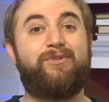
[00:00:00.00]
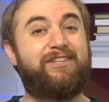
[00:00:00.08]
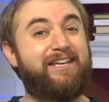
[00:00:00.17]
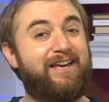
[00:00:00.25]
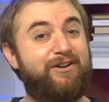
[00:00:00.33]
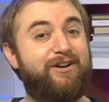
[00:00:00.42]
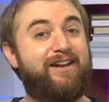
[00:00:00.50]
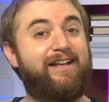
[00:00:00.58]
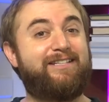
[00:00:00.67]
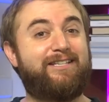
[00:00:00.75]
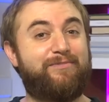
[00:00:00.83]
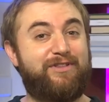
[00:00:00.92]
But the internet
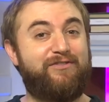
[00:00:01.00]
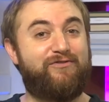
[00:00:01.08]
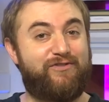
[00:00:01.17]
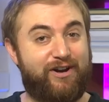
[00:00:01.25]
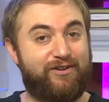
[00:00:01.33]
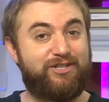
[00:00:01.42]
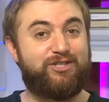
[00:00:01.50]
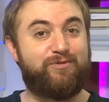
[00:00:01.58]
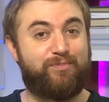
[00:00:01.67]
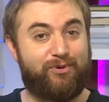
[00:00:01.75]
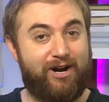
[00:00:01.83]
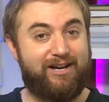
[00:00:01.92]
had something very
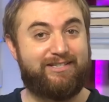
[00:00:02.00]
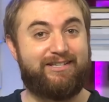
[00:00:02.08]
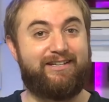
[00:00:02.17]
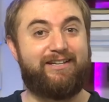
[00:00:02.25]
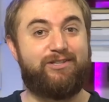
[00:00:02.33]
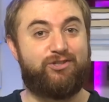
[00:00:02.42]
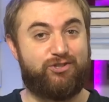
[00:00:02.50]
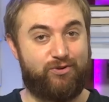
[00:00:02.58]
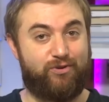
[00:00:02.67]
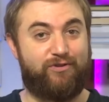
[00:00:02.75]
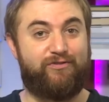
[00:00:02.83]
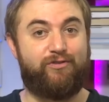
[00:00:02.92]
surprising in
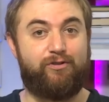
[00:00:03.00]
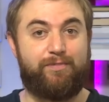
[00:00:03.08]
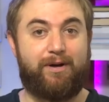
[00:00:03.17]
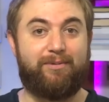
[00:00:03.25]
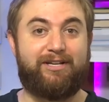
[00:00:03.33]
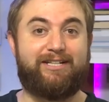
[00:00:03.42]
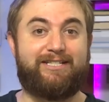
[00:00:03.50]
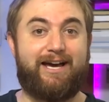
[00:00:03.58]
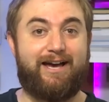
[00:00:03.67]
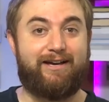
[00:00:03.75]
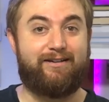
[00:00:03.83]
store for RepublicAttak.